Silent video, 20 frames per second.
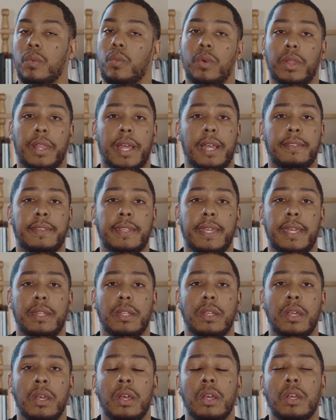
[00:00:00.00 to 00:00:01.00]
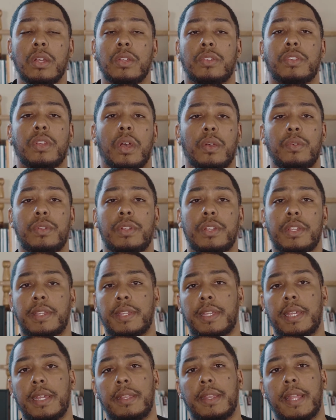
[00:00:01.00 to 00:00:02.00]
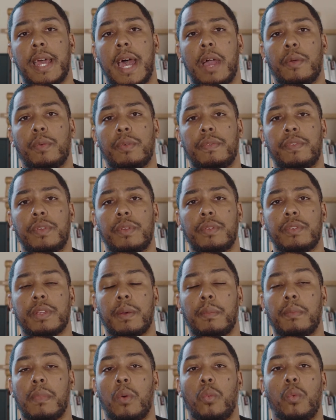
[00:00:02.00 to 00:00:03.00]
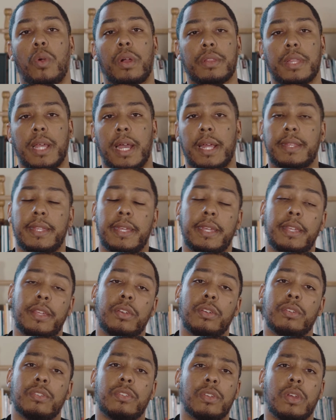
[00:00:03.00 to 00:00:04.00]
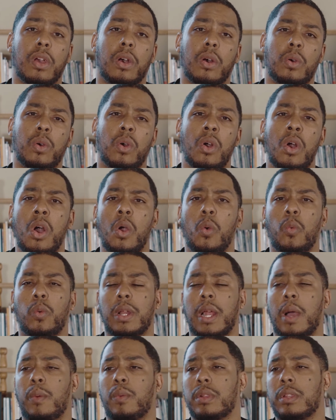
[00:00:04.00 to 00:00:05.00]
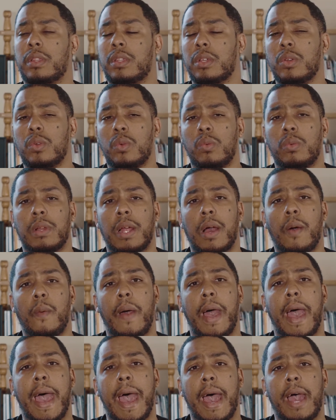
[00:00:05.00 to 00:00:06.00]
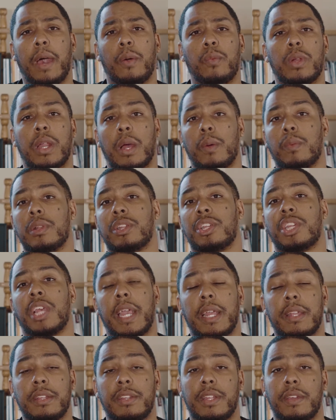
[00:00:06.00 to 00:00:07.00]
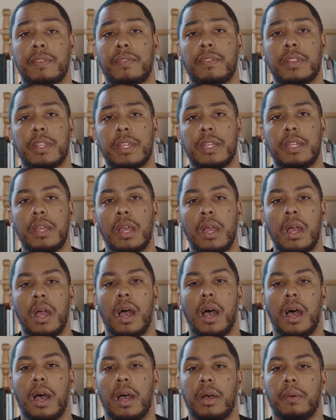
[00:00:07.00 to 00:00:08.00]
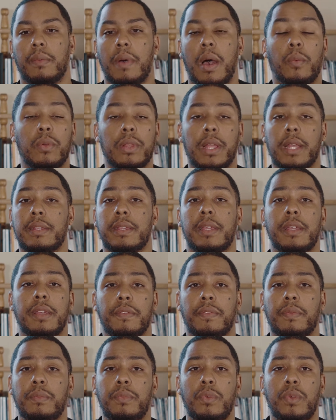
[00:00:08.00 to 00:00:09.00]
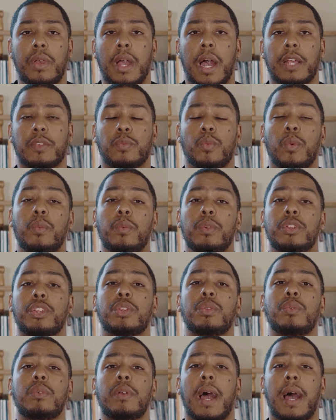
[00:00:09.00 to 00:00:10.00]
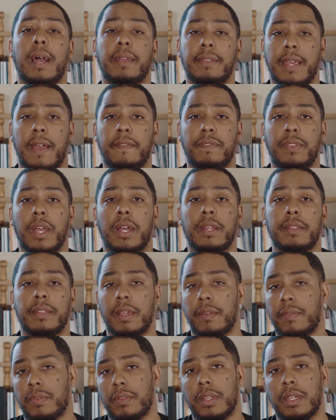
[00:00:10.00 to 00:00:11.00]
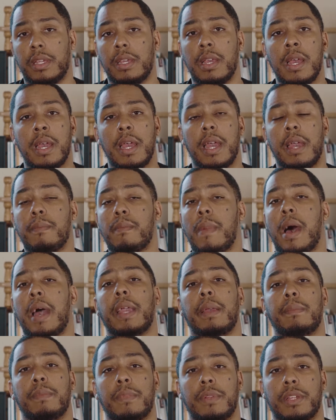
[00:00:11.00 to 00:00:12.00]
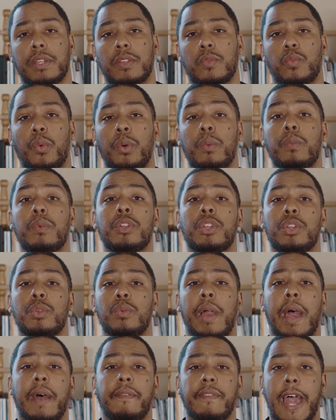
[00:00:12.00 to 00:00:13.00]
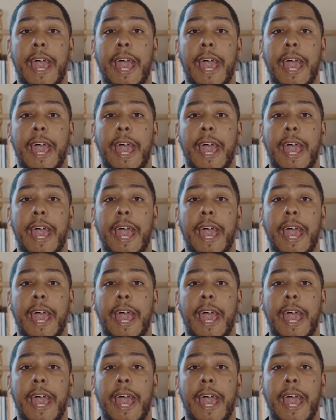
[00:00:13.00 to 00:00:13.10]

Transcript: Well, that's it. So you just seen that I reviewed some of my work that I did years ago, what I would do, what I would add, what I would change differently. I would like to hear from you guys. What would you guys have done differently in my images? What would you have